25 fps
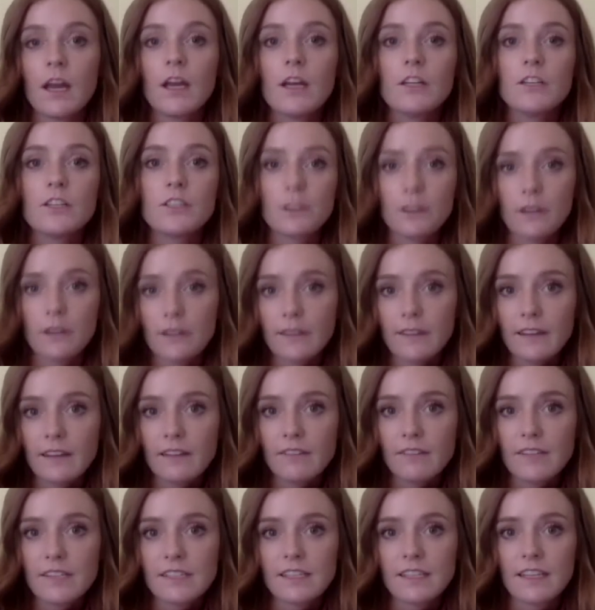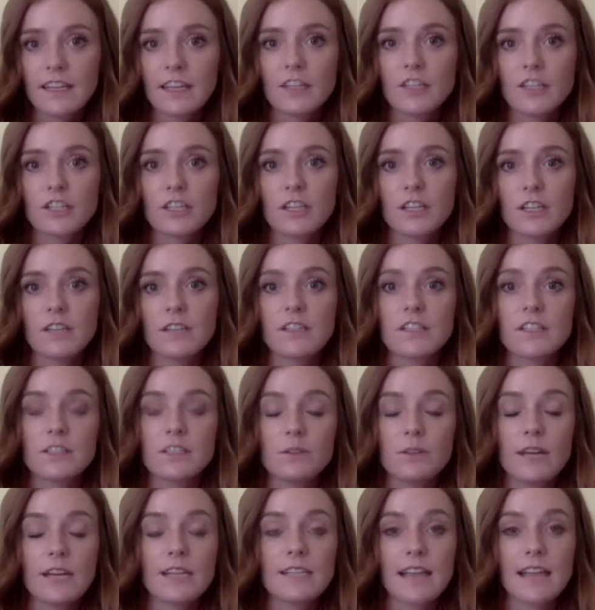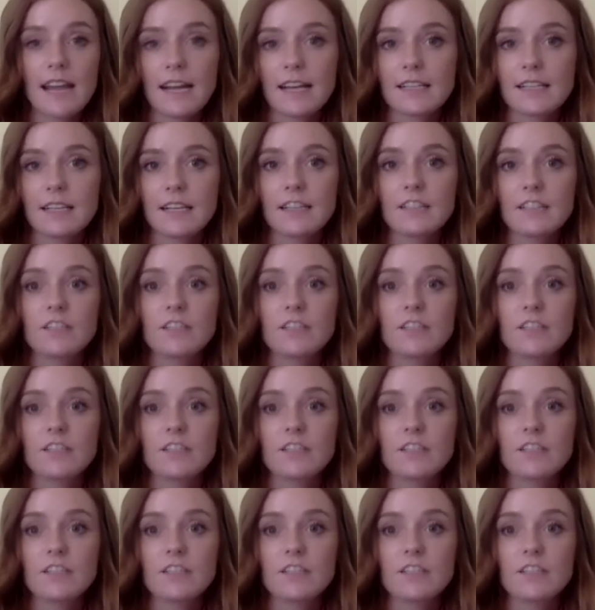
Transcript: During the investigation, the student has access to